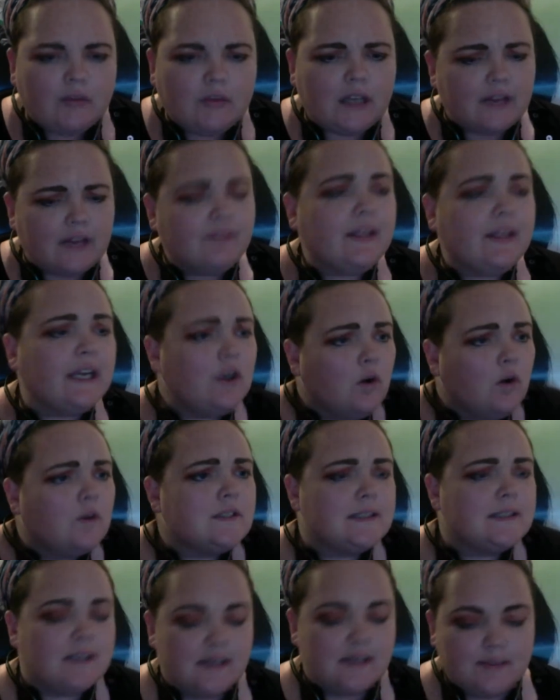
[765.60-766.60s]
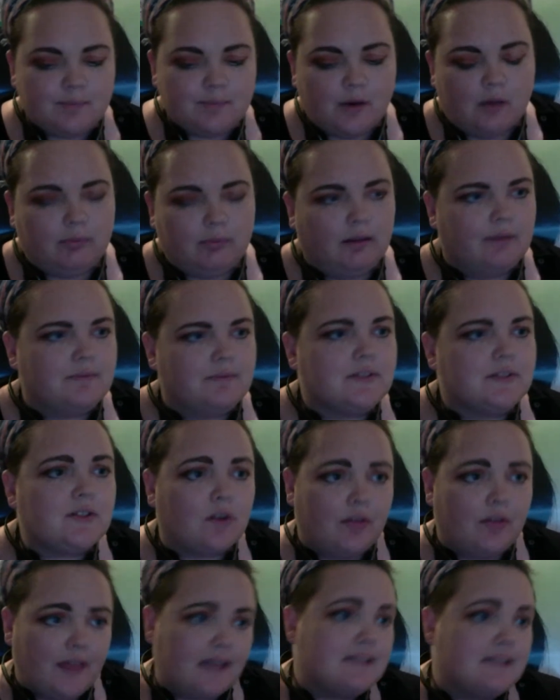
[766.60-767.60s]
they cause these problems.
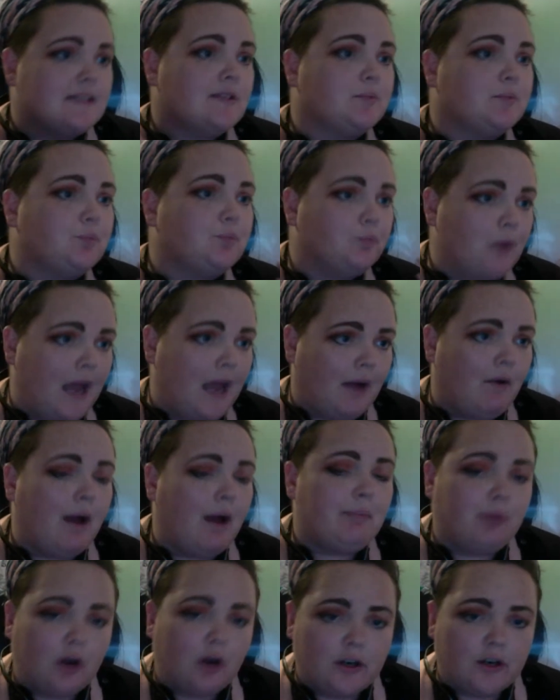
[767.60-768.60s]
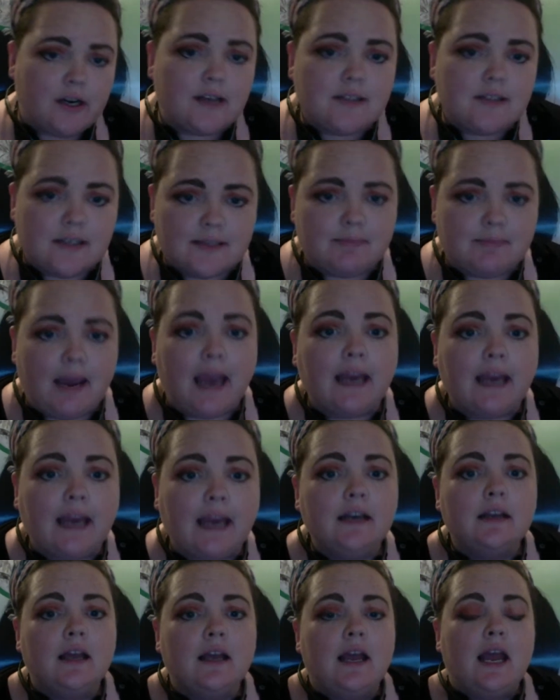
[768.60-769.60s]
So that's how our product is
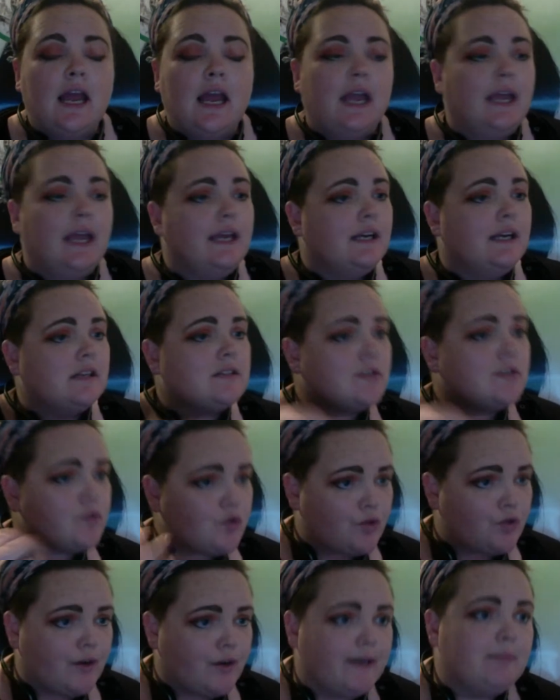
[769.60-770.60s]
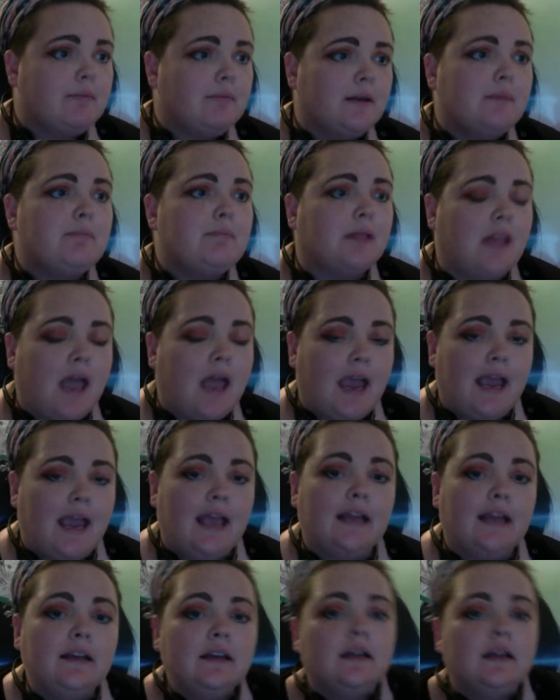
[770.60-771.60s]
made. It is a treatment
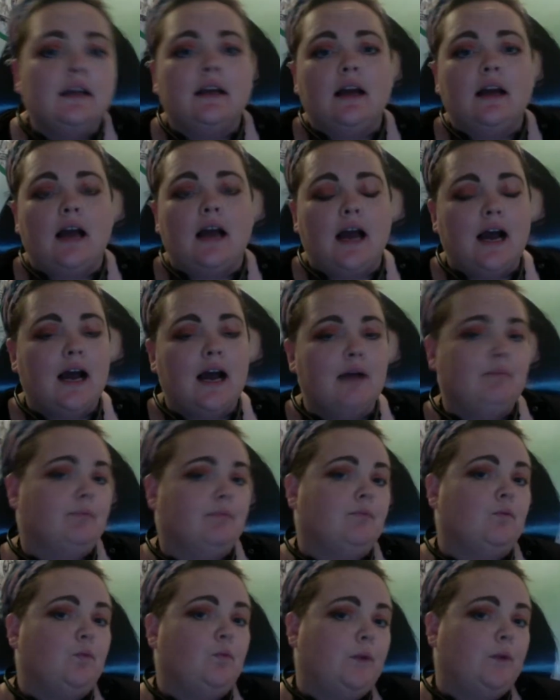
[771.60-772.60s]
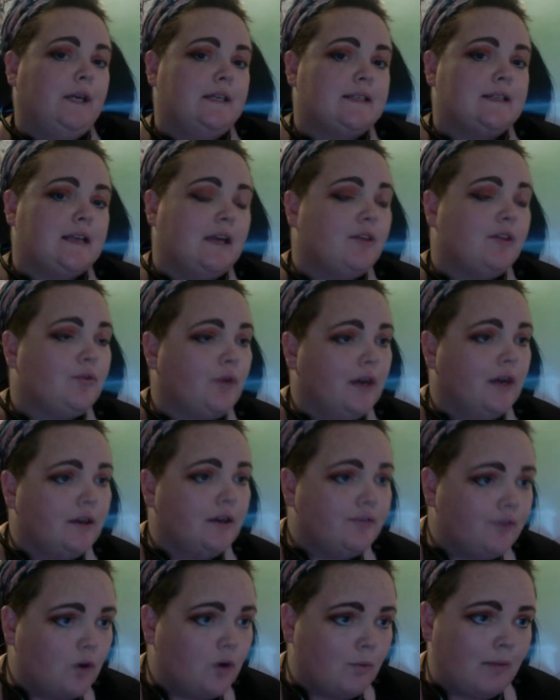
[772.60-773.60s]
plan. We say 3 to
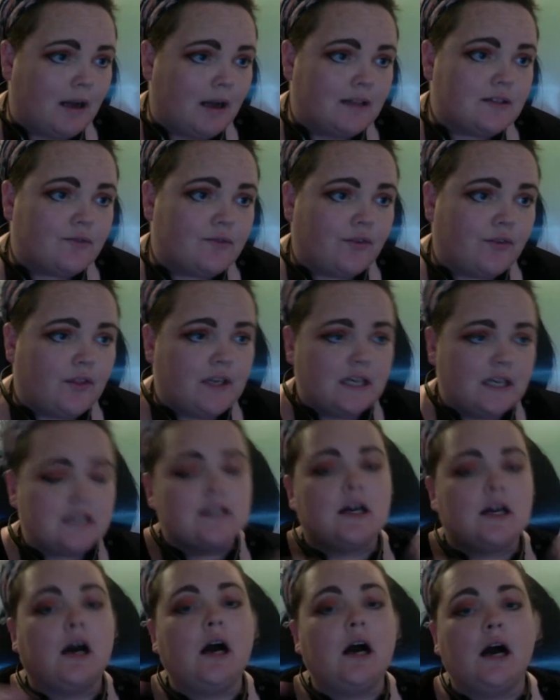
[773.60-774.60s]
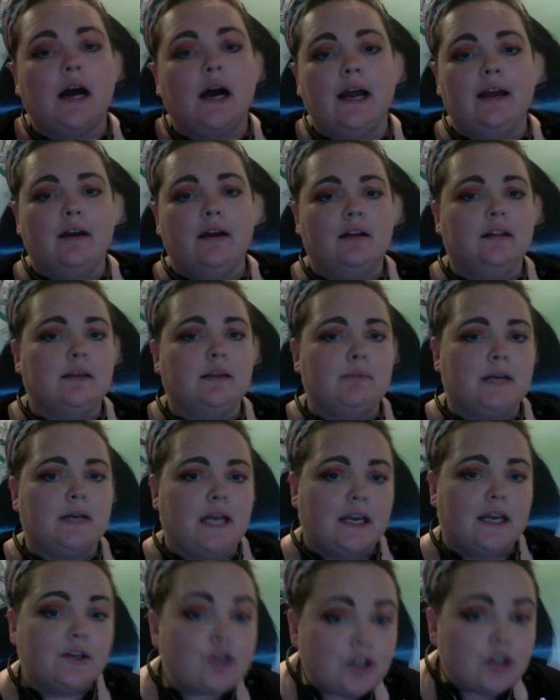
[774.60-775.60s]
4 months for the entire
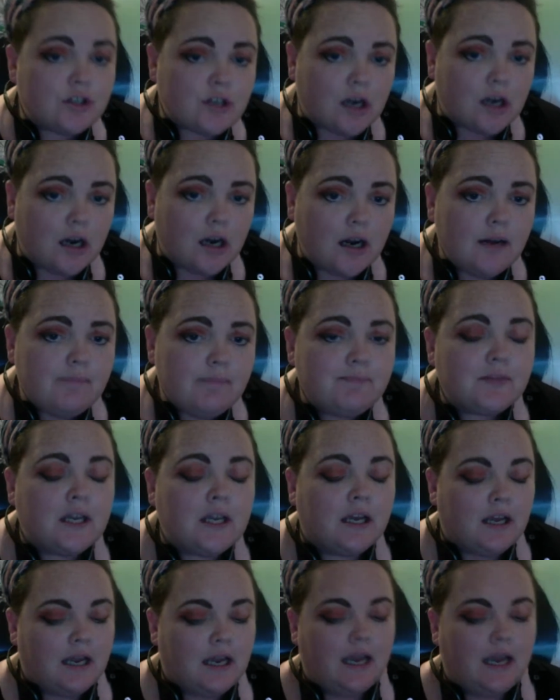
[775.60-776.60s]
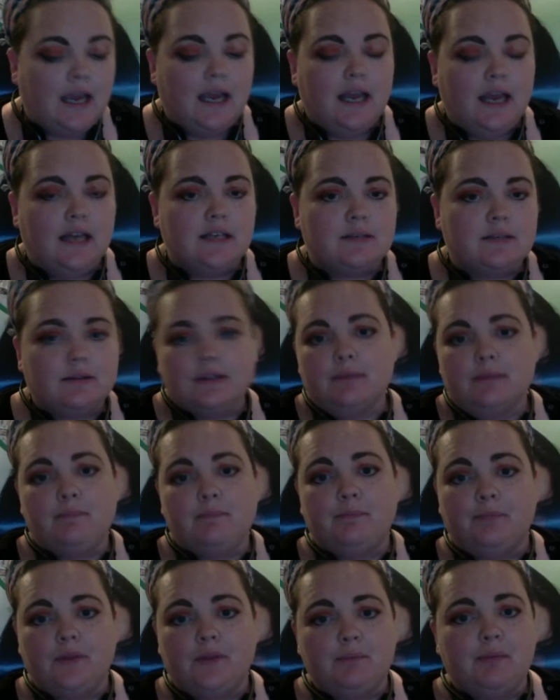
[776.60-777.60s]
elimination time. And
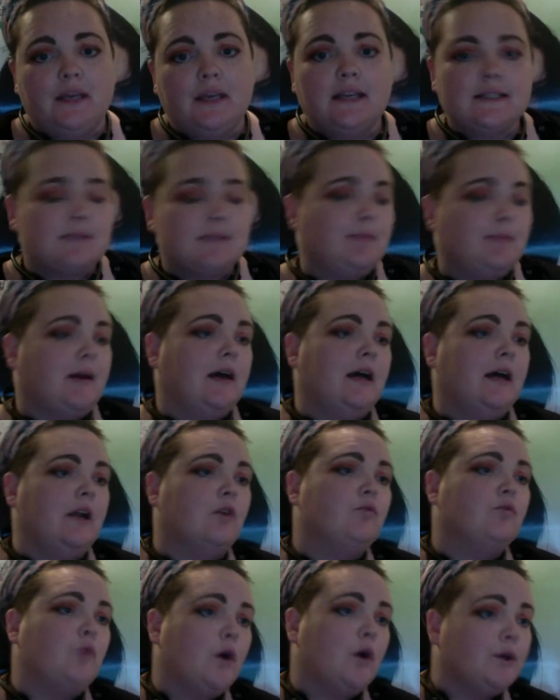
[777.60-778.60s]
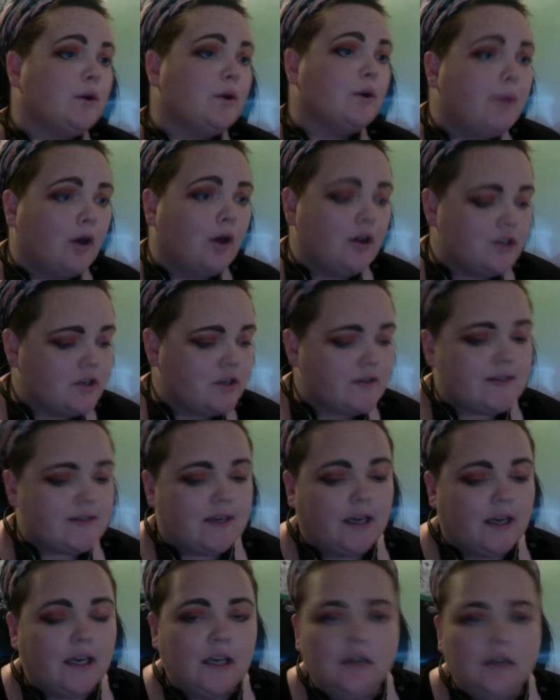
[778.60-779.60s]
the biggest part of what you're
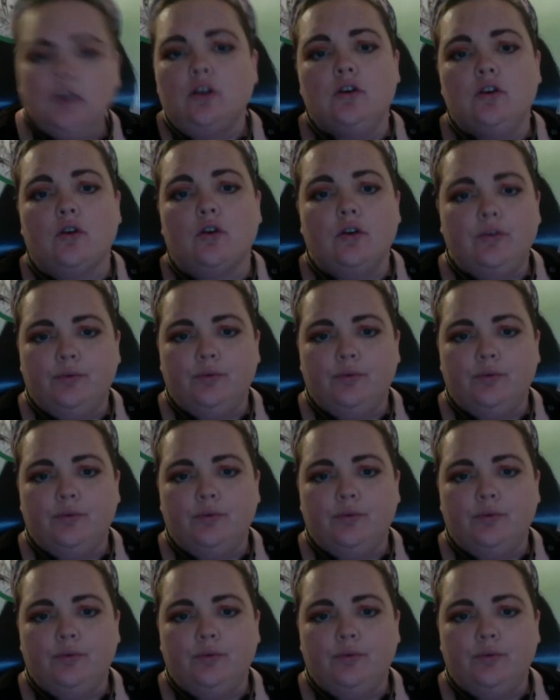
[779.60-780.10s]
purchasing, and, you know,